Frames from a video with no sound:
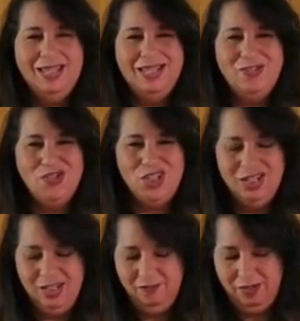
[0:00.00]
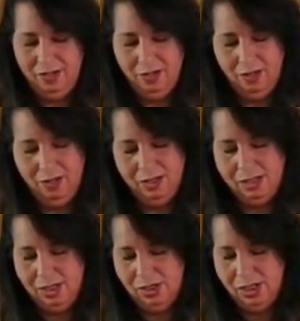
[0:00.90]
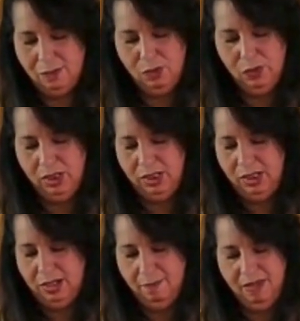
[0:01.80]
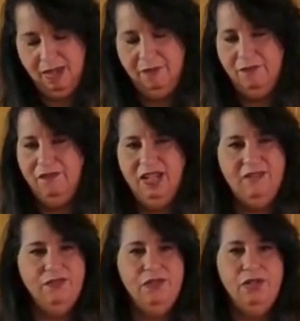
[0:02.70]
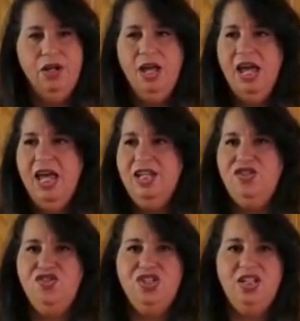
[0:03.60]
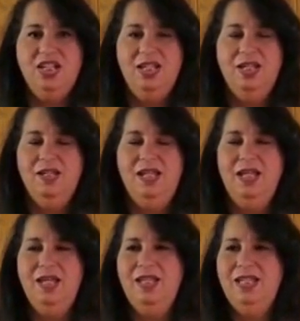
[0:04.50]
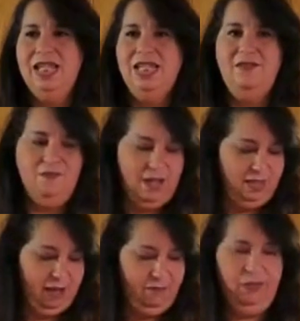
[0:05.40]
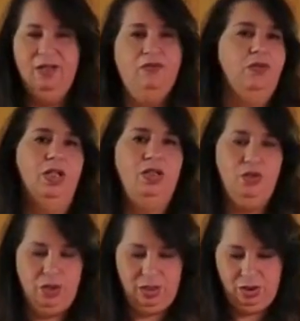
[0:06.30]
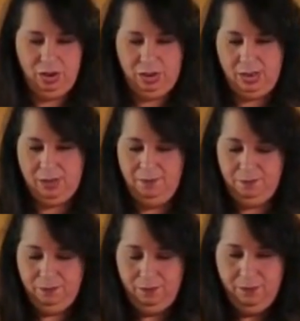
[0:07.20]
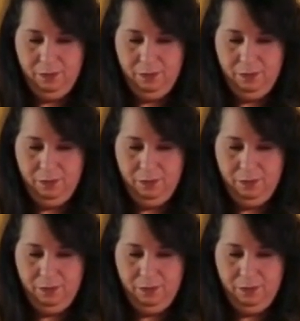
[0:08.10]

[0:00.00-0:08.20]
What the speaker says: And this is just gonna give it such a smoky, yummy flavor, and it's just gonna intensify that flavor in your dishes.